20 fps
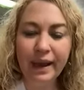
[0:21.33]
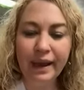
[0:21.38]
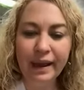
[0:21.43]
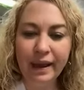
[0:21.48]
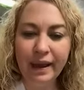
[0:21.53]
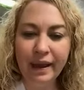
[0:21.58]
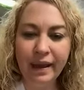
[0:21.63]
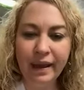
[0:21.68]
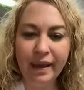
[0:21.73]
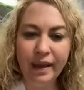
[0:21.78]

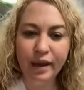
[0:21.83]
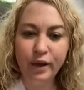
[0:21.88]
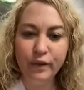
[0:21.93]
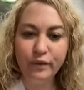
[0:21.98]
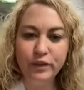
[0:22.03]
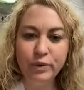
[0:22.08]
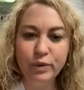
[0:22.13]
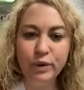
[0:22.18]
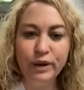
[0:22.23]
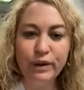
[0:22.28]
I
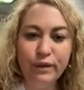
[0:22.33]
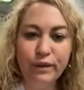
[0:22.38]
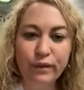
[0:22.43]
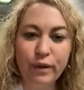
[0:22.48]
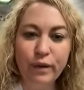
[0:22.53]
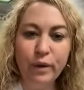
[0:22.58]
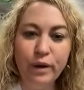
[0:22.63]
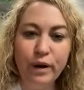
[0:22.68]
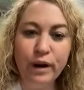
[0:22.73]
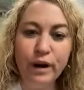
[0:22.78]
have
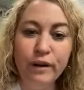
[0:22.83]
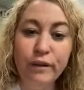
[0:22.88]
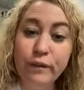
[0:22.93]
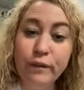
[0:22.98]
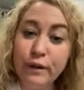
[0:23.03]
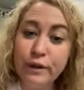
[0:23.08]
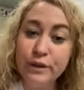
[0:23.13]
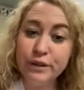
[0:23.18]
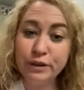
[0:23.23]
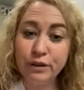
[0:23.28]
24
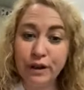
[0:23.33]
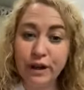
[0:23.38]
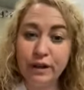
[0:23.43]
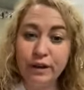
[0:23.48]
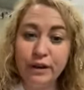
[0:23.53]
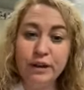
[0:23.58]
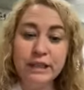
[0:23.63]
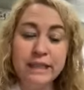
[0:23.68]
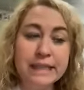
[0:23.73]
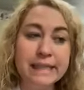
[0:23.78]
first
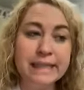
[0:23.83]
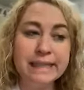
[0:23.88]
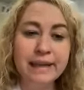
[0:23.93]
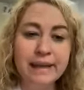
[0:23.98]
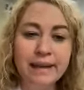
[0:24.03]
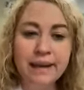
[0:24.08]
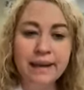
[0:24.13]
graders,